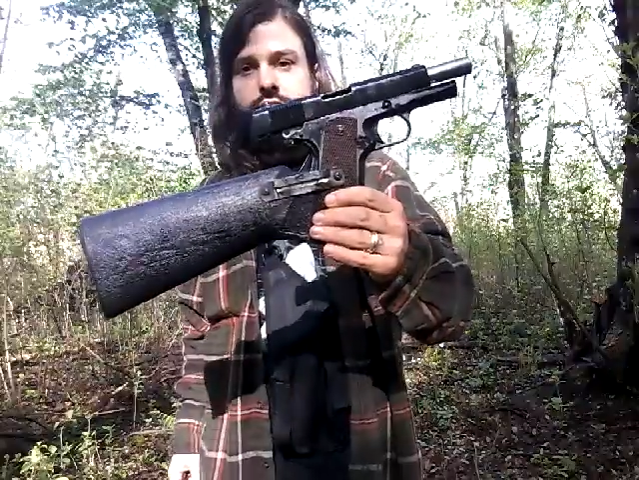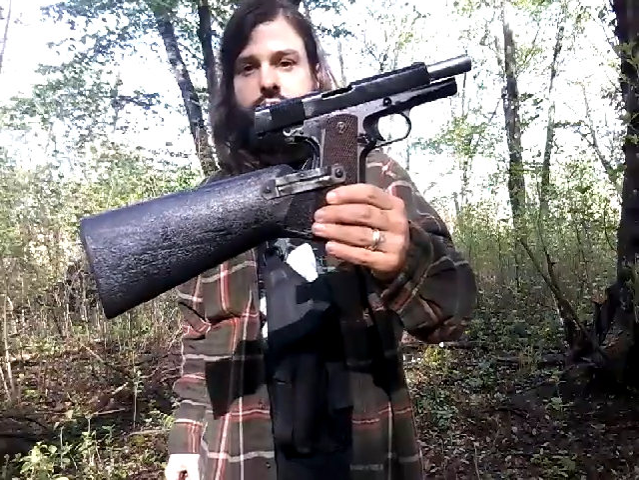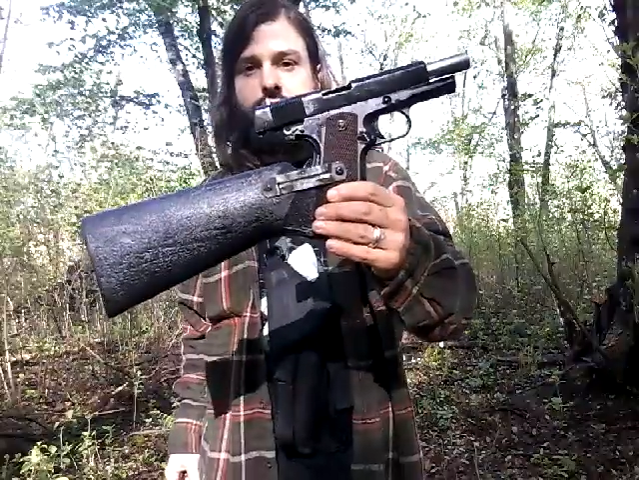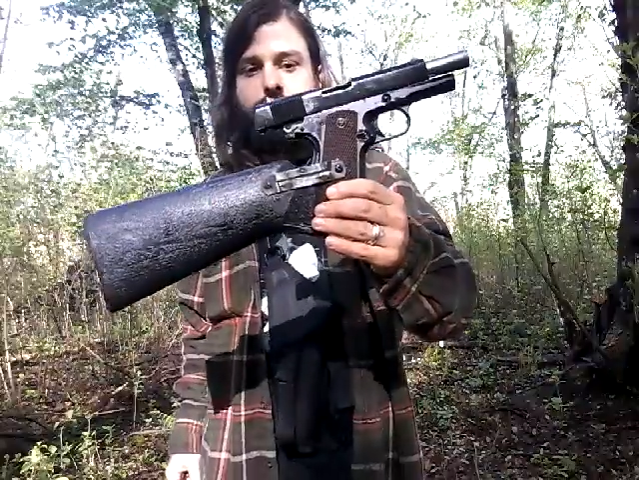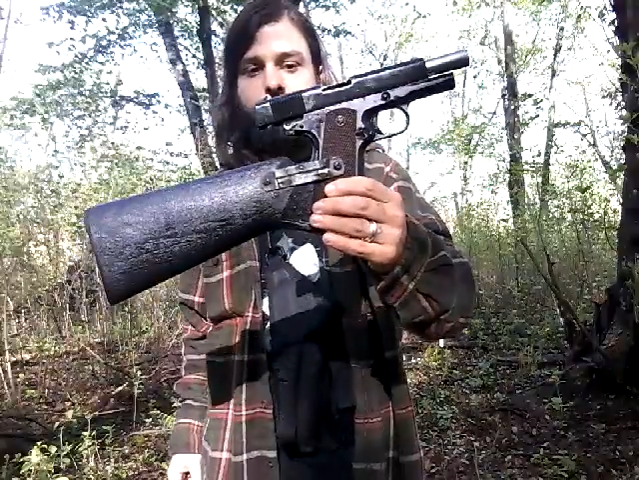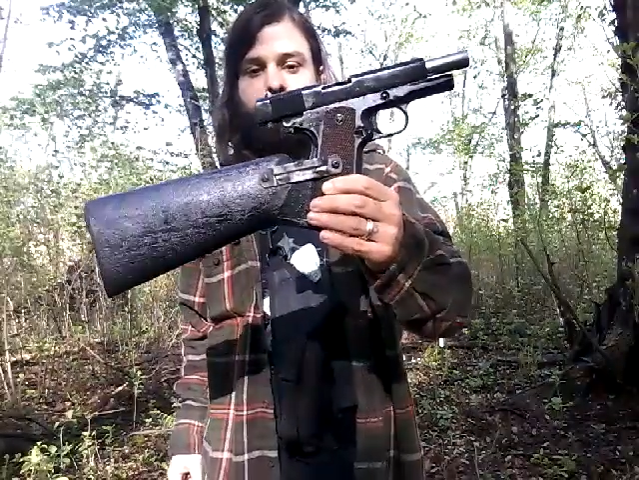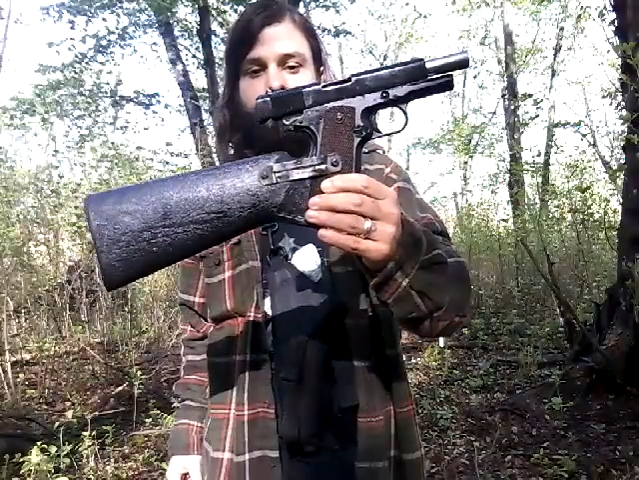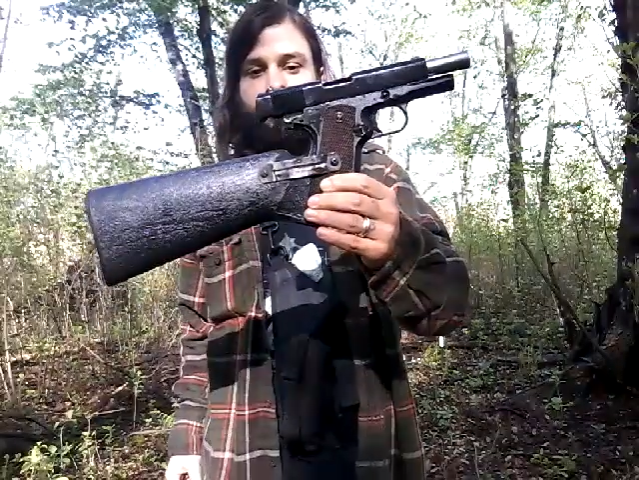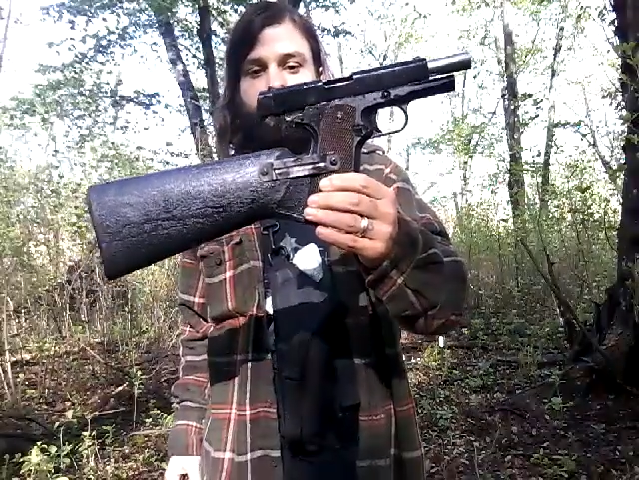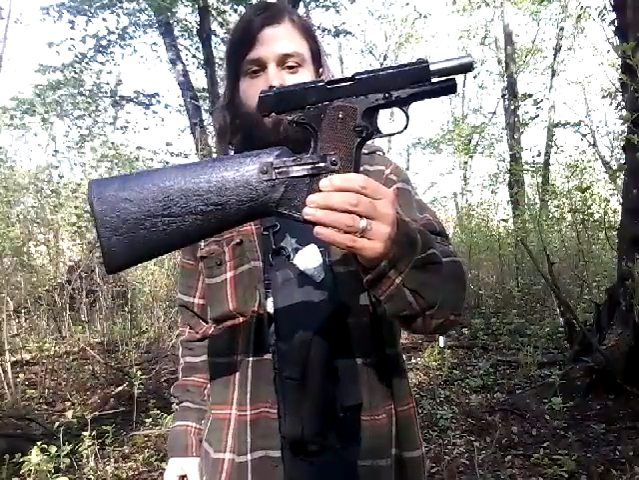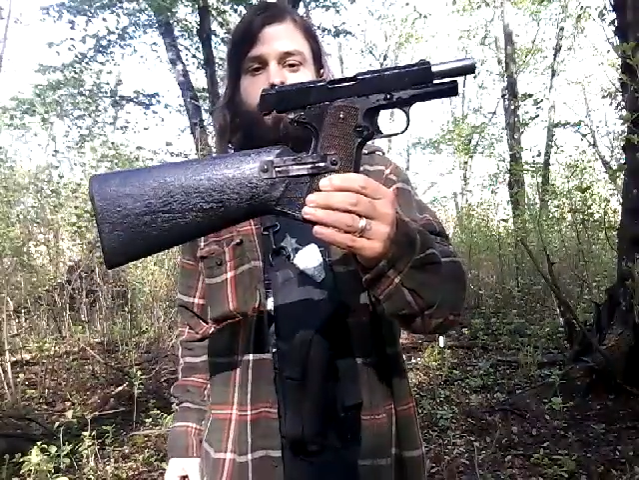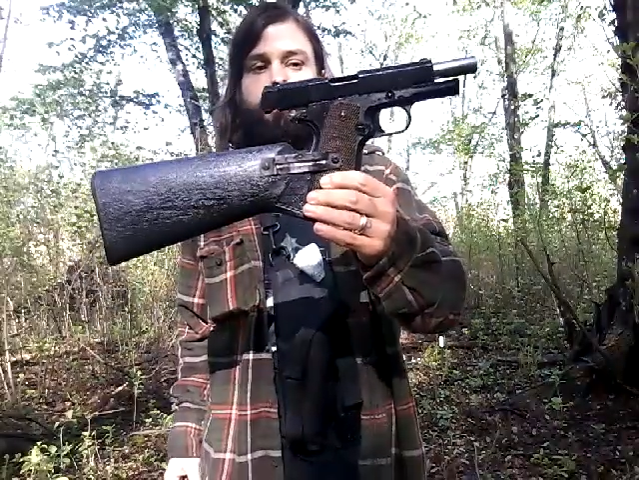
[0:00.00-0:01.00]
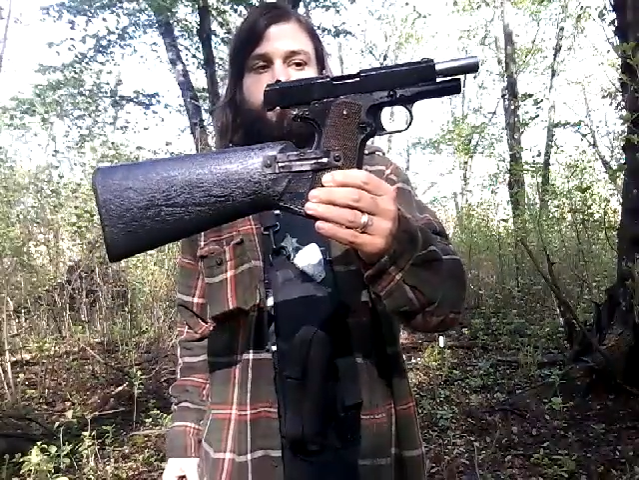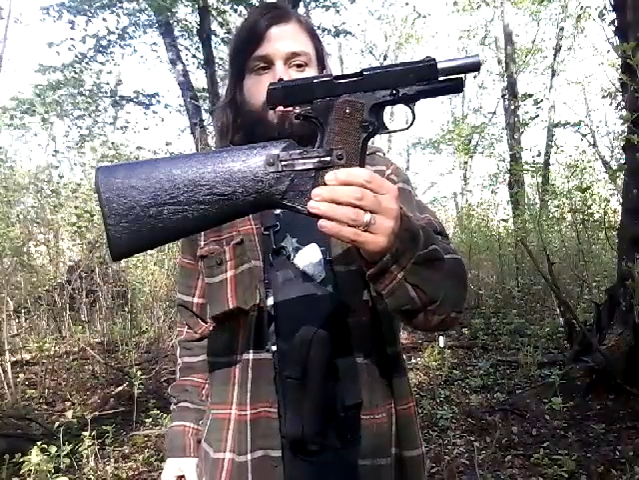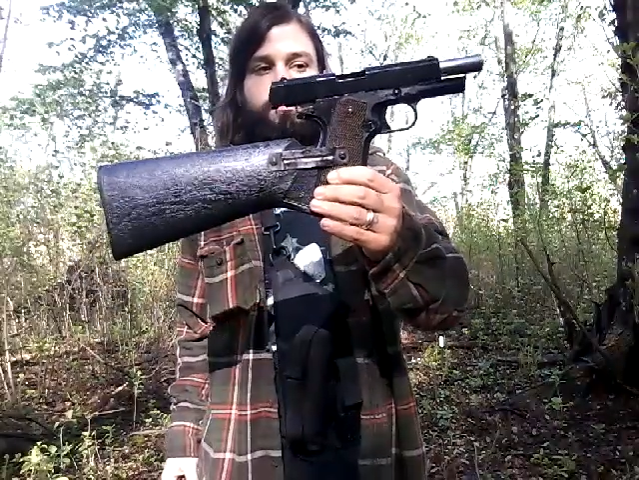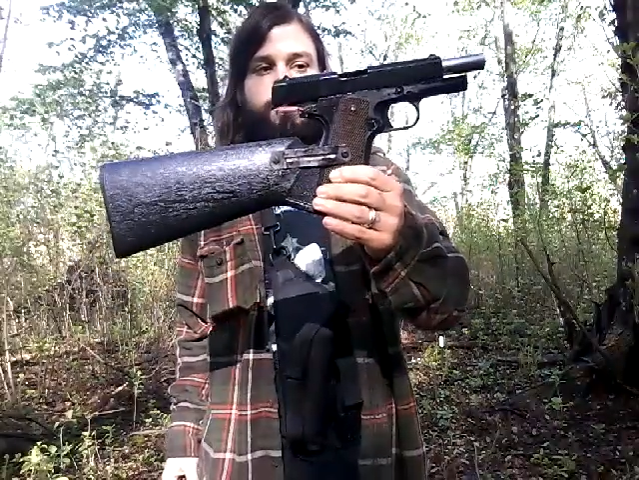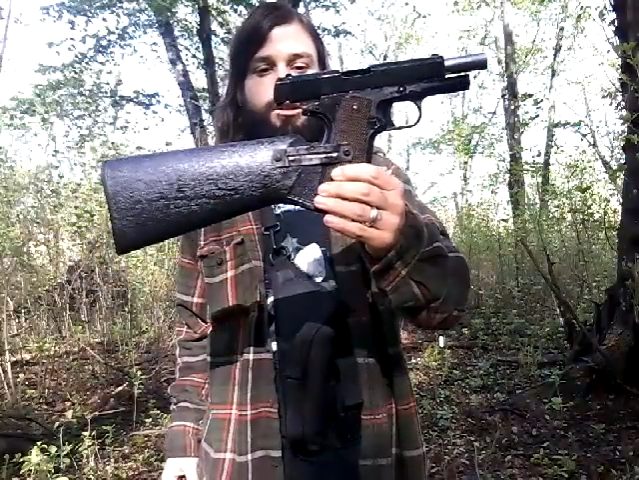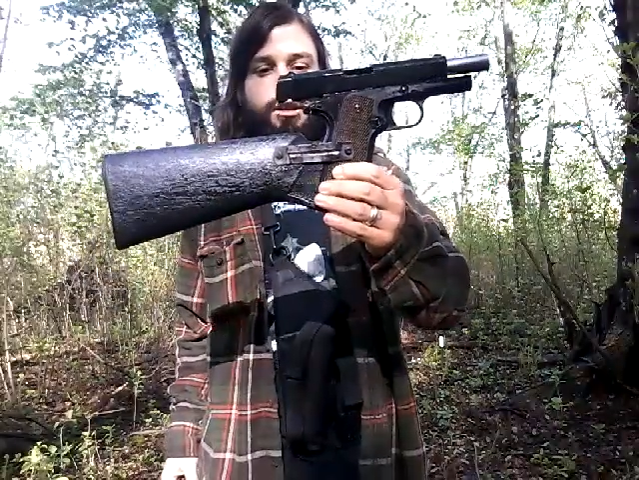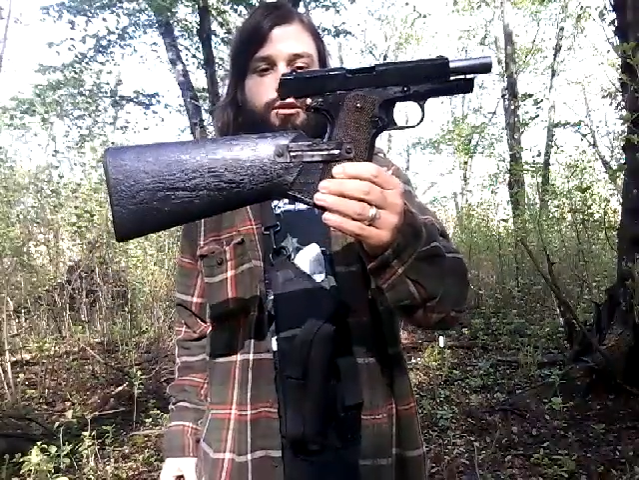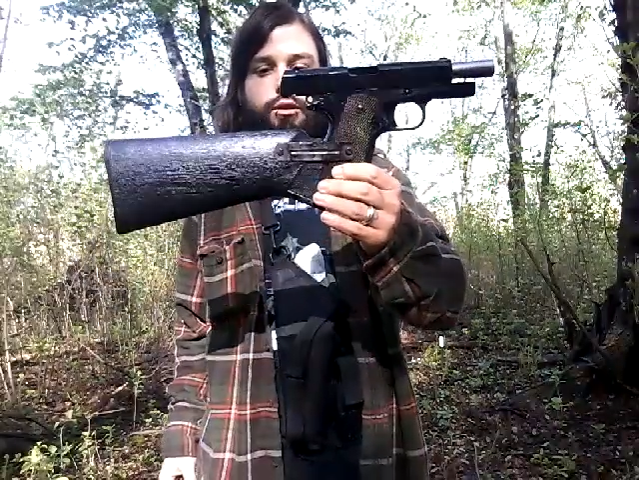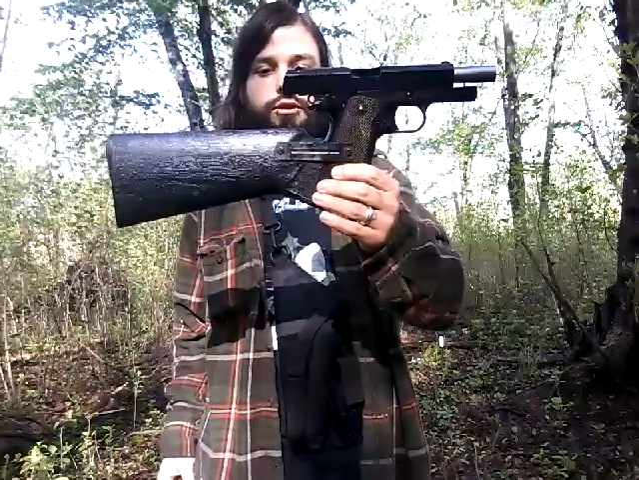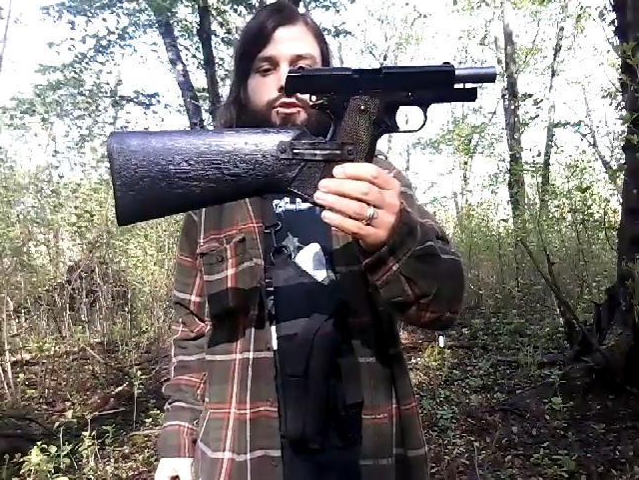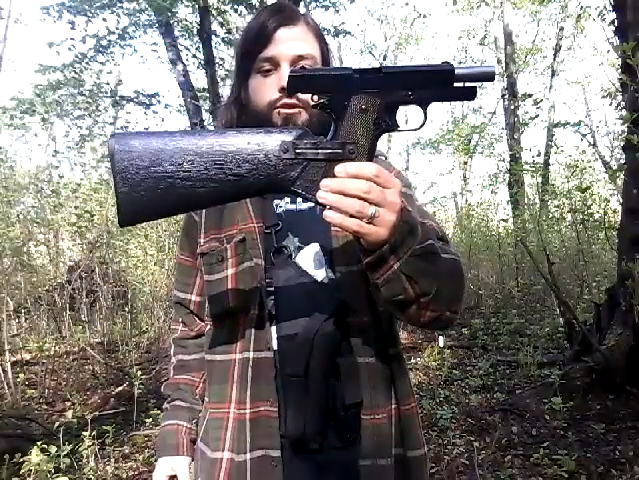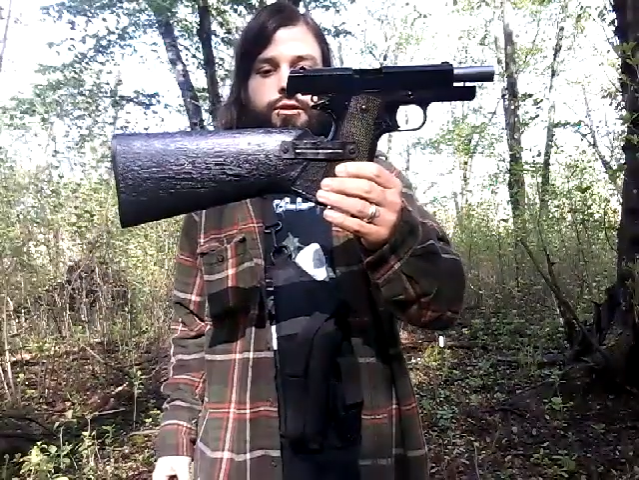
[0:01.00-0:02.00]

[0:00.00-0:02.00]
and it's incredible. It looks